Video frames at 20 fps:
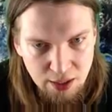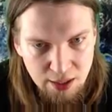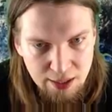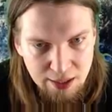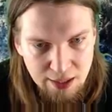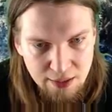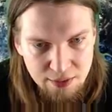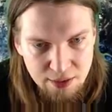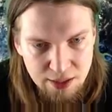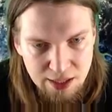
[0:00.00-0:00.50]

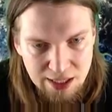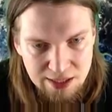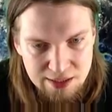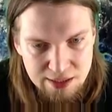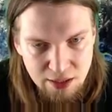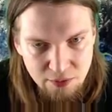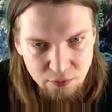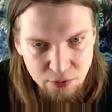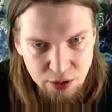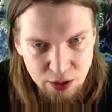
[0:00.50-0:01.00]
get the next
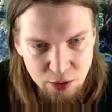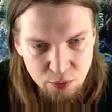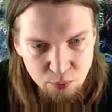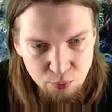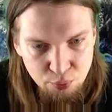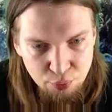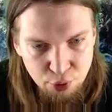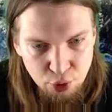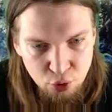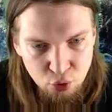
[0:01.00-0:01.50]
level in
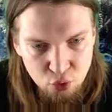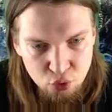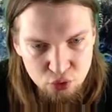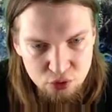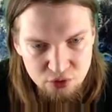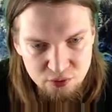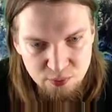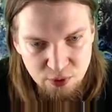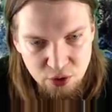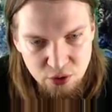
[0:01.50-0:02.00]

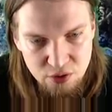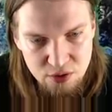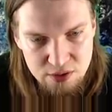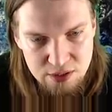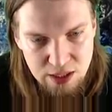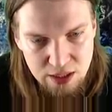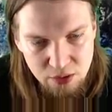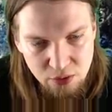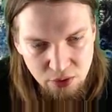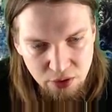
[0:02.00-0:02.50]
bows, because
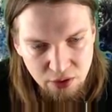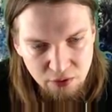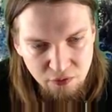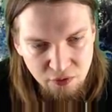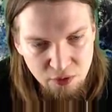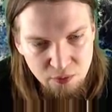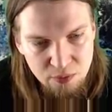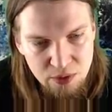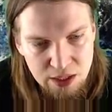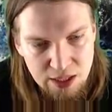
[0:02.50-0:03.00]
that'll give
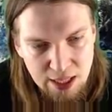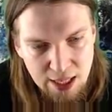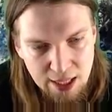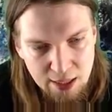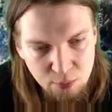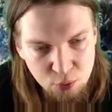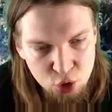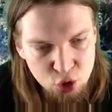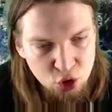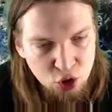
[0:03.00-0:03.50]
him the
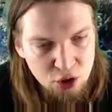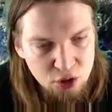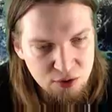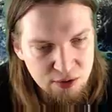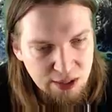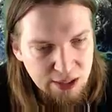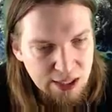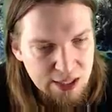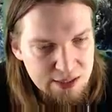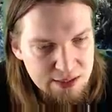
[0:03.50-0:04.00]
aimed shot,
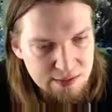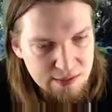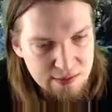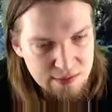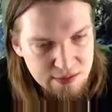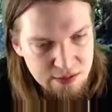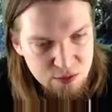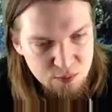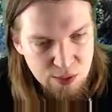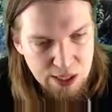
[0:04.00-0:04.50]
negates
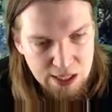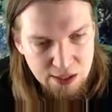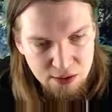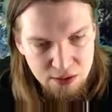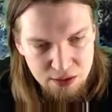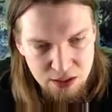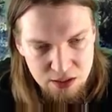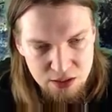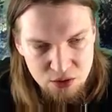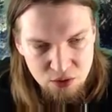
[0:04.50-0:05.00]
distance
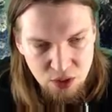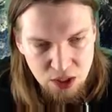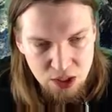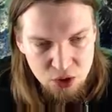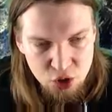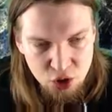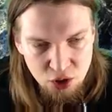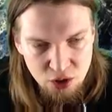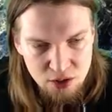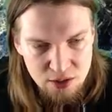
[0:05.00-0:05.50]
penalties to hit
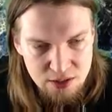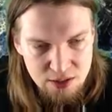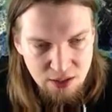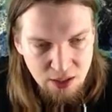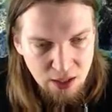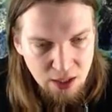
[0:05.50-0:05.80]
chance,